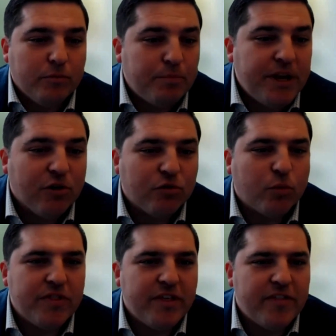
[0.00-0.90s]
peers
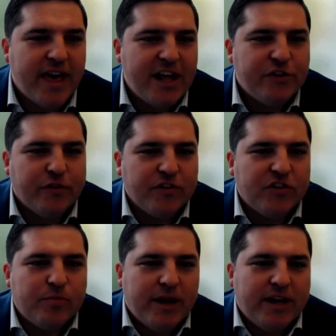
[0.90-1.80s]
within the hedge fund
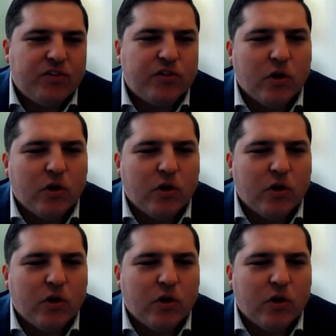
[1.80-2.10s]
space.